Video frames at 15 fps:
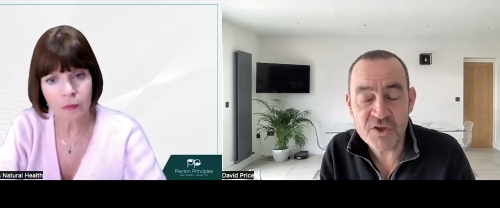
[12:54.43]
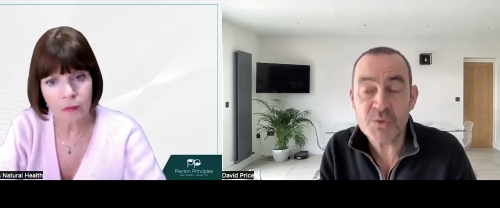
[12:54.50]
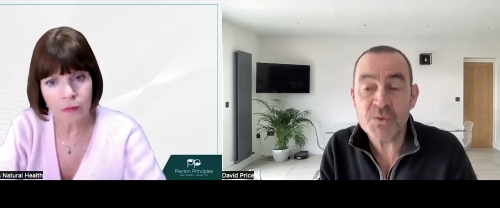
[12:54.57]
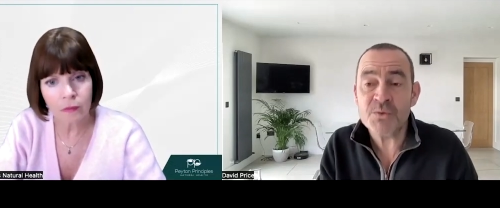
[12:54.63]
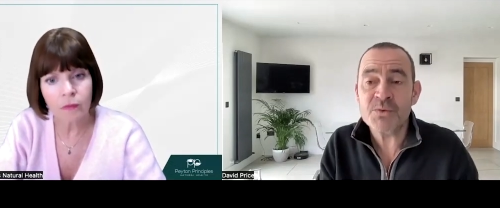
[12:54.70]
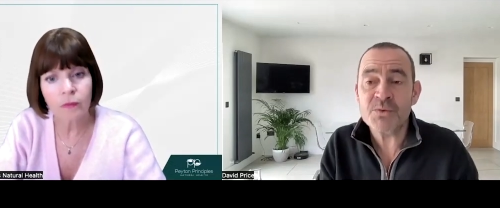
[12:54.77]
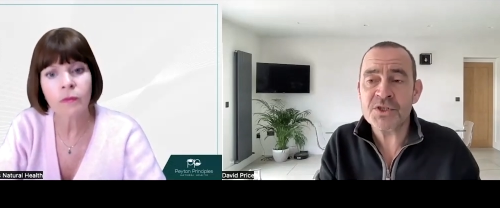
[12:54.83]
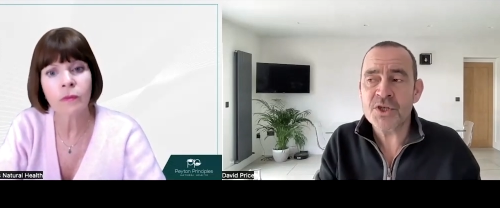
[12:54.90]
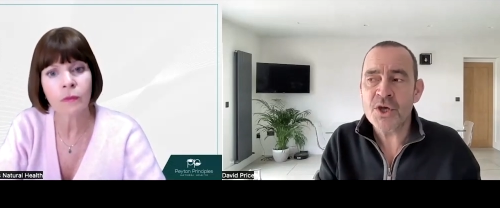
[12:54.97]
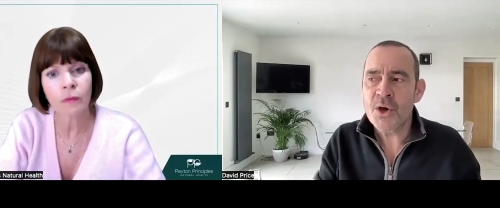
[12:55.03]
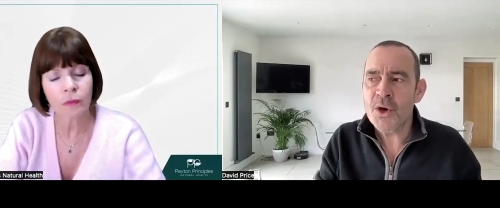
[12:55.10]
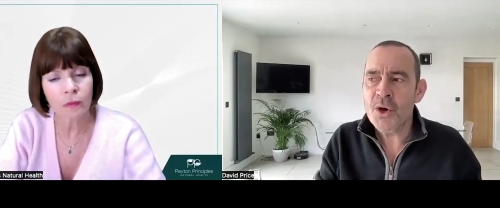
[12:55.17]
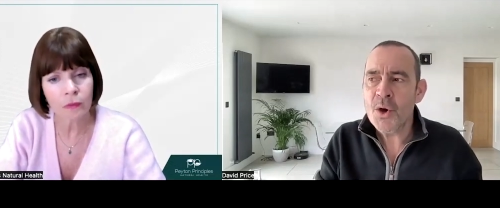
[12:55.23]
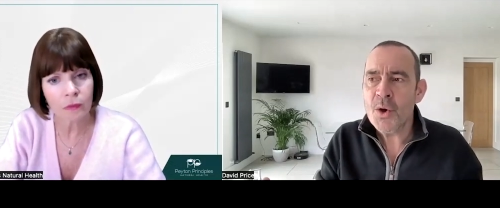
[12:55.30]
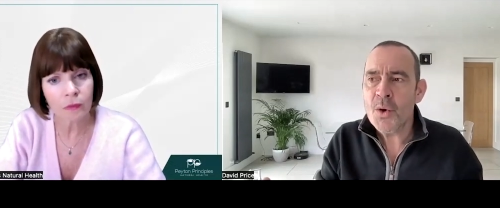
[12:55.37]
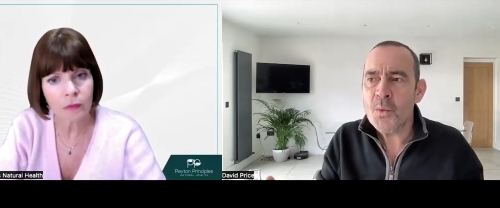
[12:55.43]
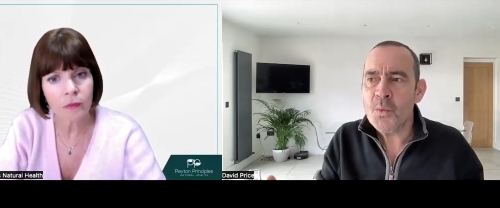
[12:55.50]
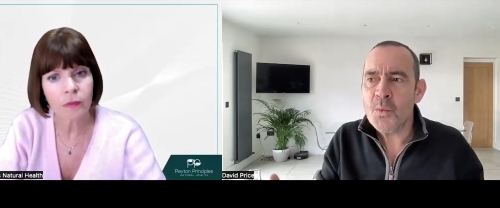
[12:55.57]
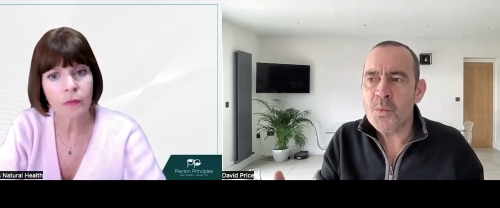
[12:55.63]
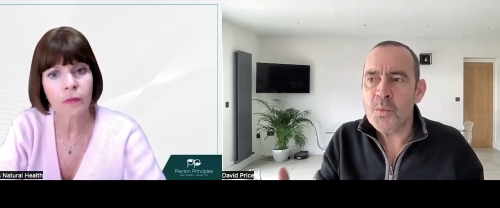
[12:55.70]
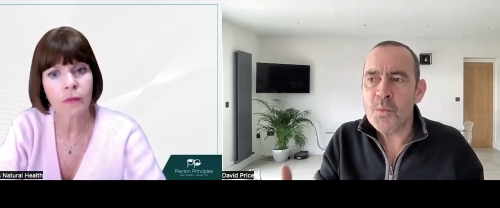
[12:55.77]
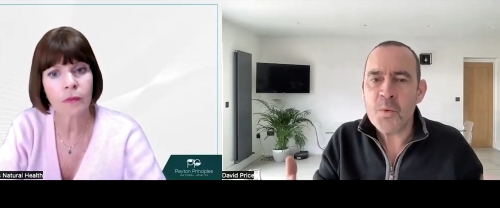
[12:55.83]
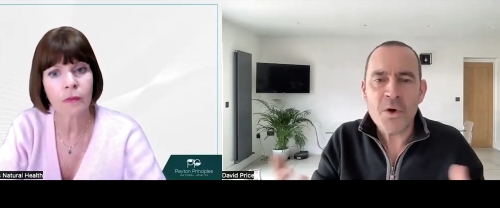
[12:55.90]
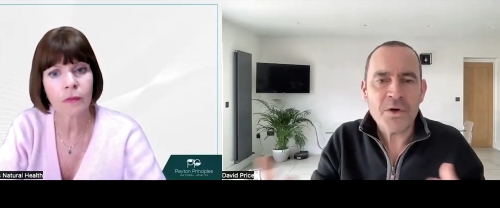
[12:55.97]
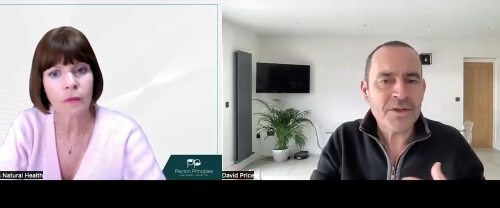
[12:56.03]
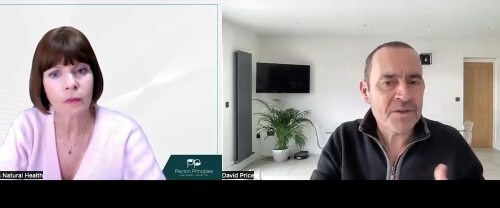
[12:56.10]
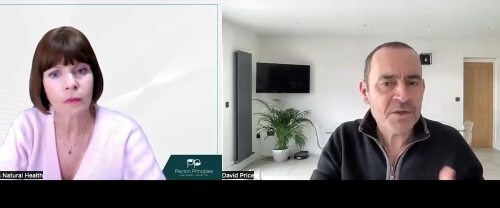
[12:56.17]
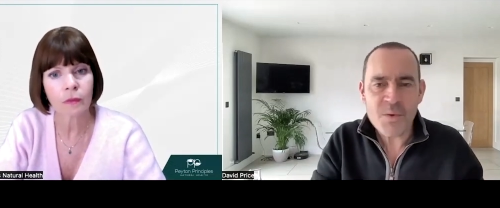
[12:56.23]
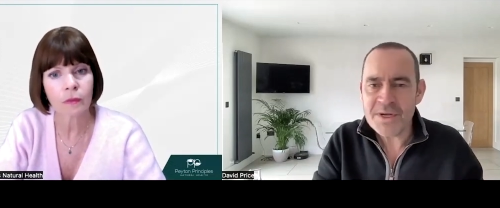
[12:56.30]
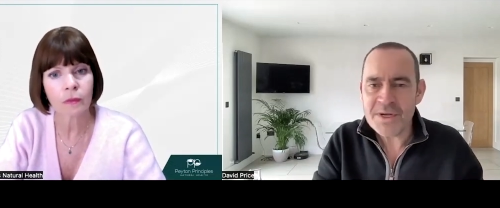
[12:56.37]
Speaker 1: route, what are
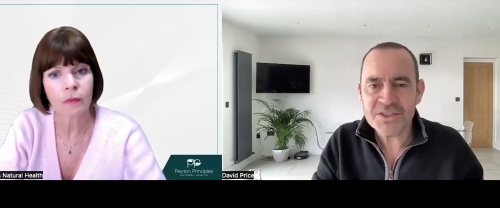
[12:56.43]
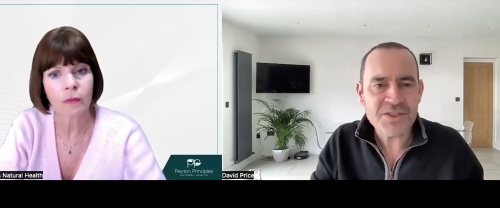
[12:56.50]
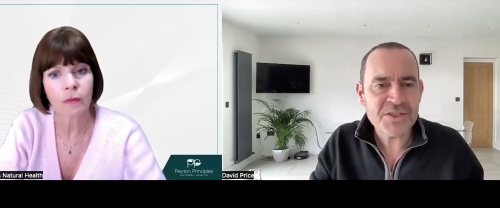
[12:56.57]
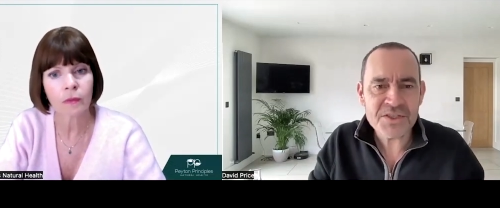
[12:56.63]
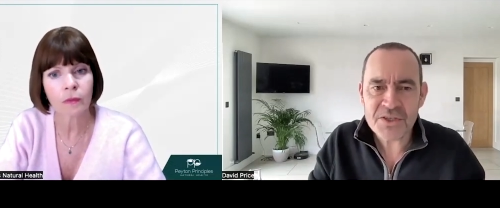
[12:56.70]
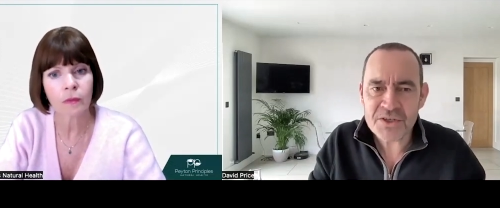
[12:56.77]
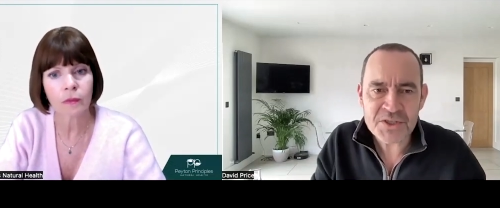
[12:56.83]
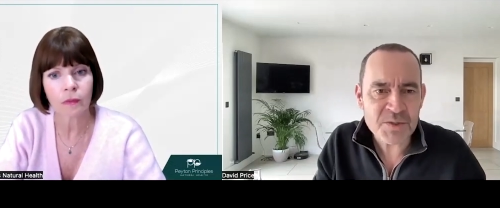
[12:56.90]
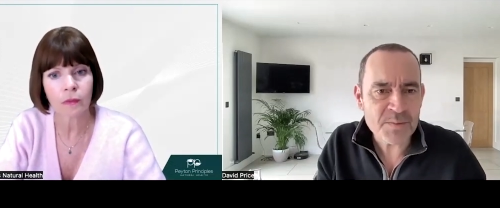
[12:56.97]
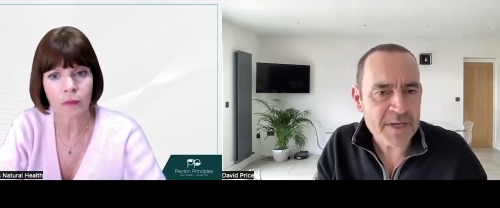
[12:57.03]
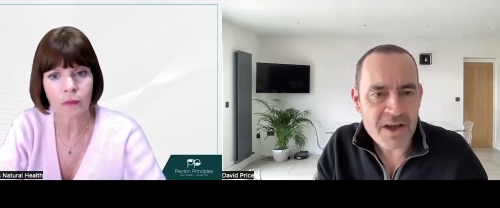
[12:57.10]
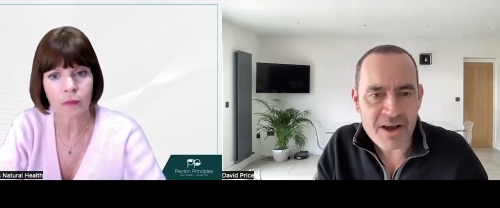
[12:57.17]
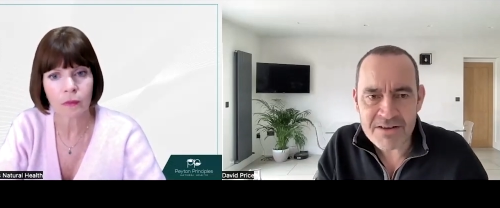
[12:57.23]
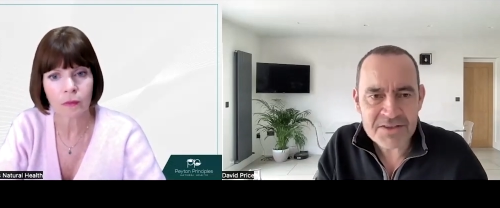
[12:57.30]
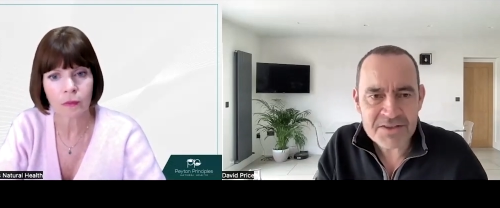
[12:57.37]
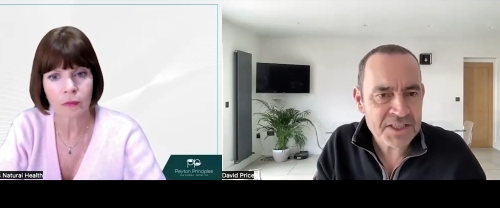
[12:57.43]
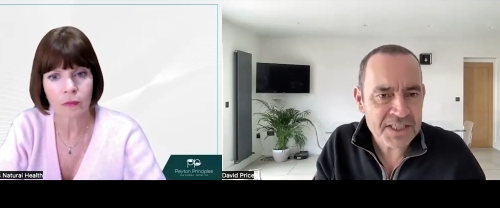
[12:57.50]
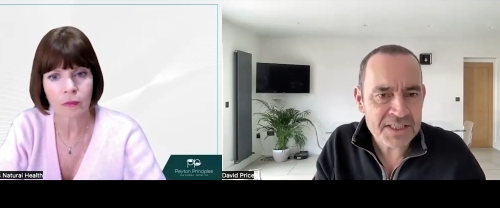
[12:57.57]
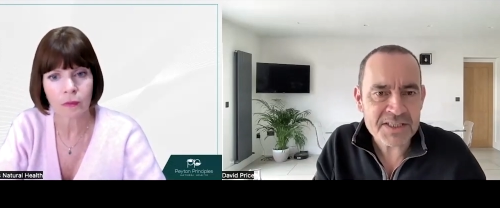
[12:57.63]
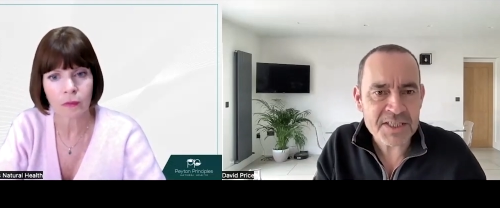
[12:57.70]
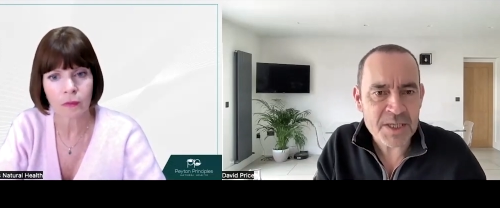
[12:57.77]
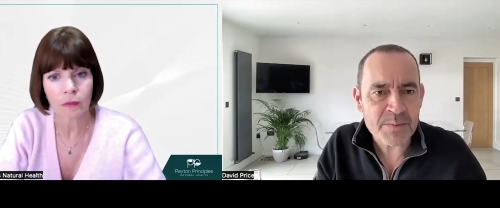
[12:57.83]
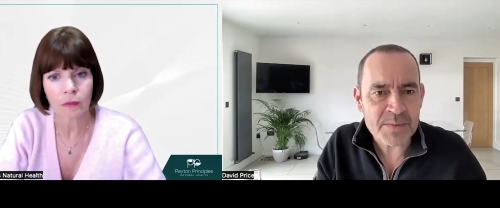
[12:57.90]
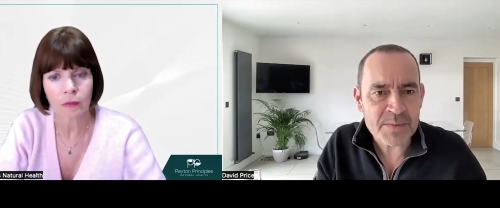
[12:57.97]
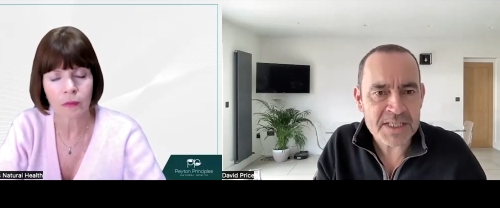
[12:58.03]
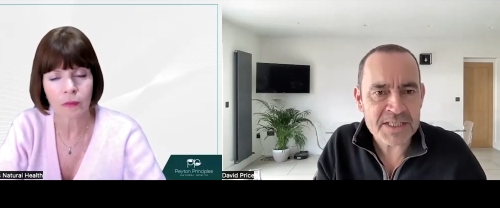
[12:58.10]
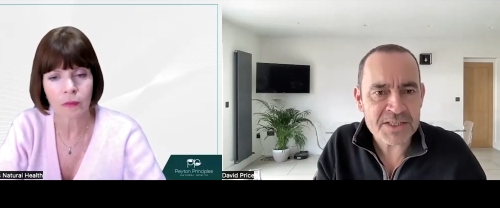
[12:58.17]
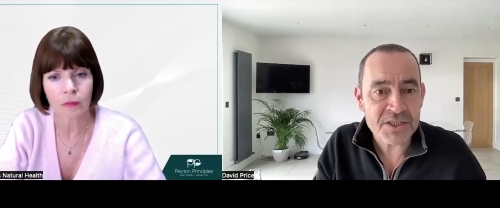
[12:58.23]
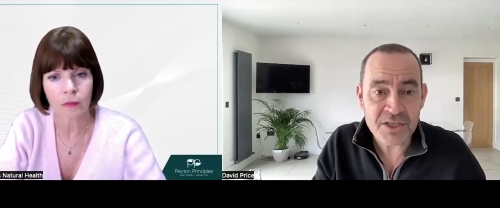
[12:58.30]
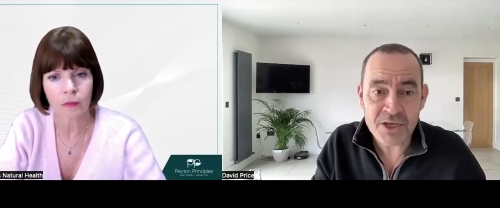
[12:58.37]
the questions I should be asking
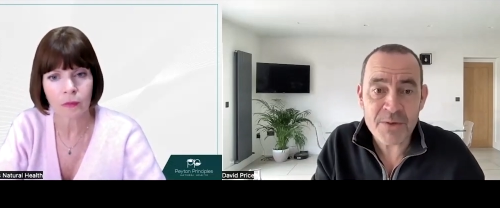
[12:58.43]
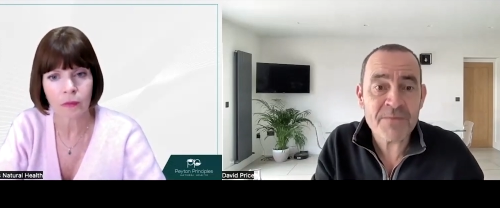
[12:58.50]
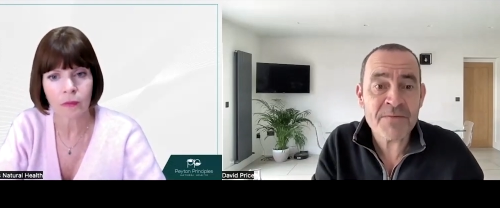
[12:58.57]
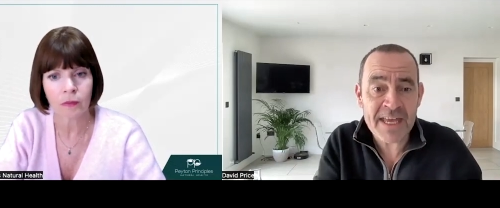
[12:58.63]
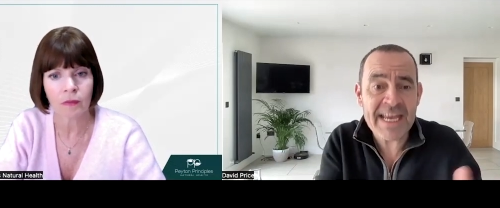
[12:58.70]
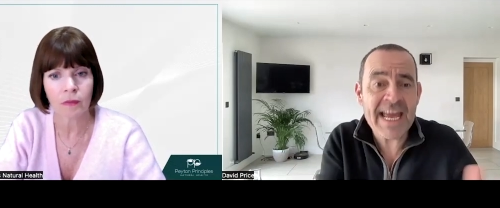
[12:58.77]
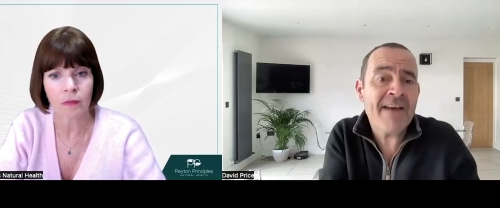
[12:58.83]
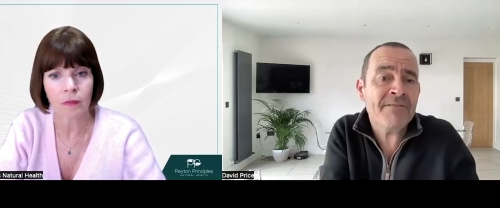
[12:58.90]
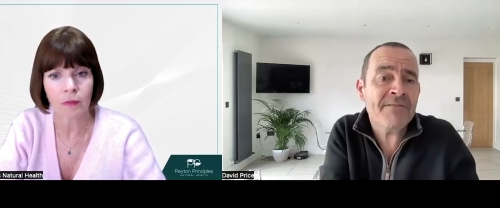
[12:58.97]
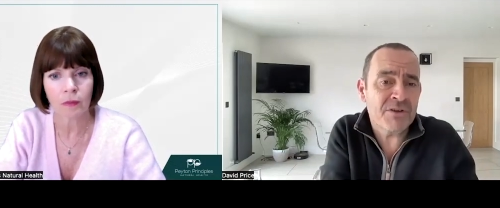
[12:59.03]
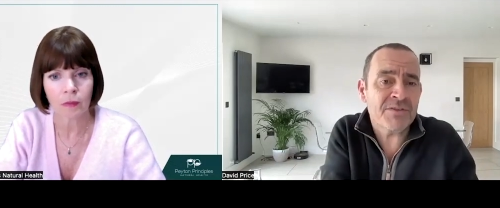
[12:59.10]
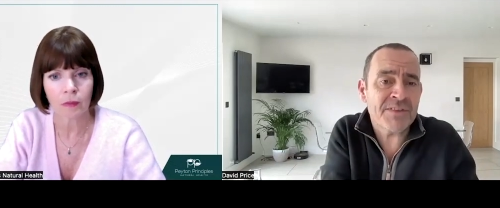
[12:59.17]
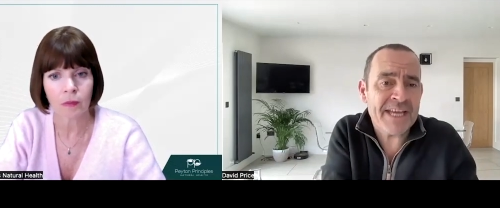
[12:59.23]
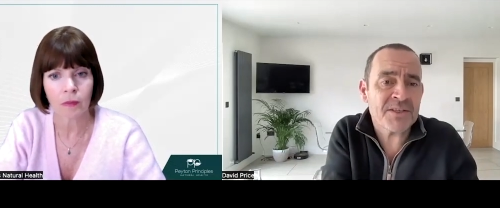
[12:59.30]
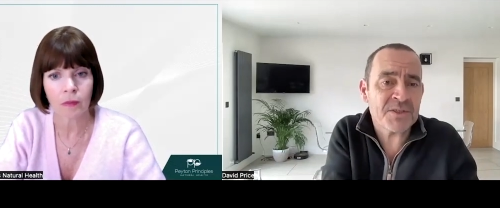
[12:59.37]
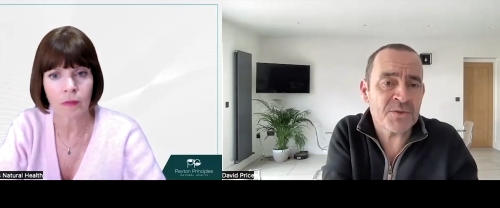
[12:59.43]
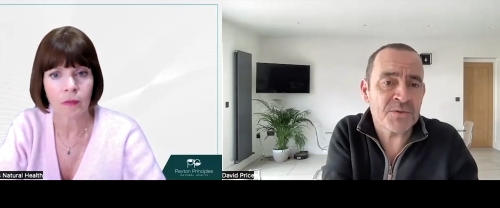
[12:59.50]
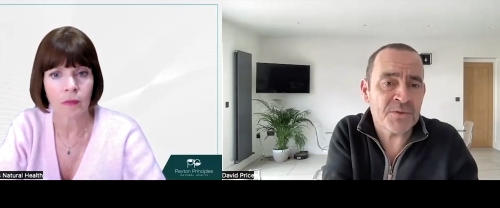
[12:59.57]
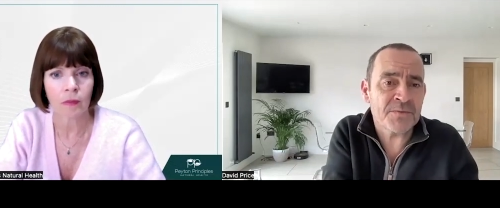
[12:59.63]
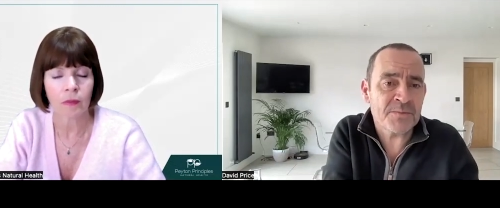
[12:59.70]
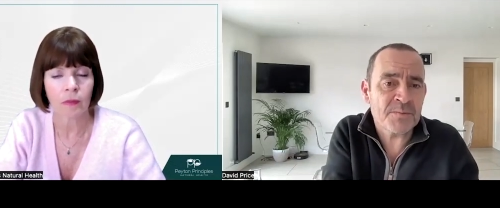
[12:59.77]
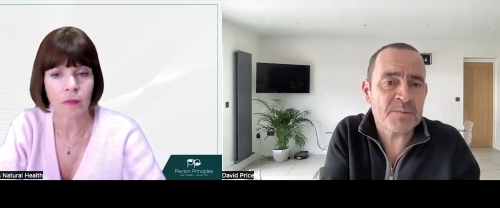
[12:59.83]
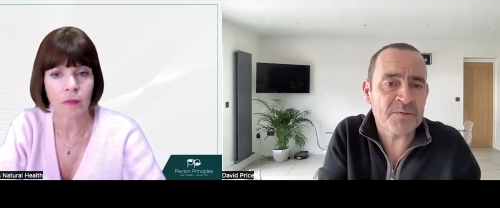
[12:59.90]
somebody to know if they have got that sort of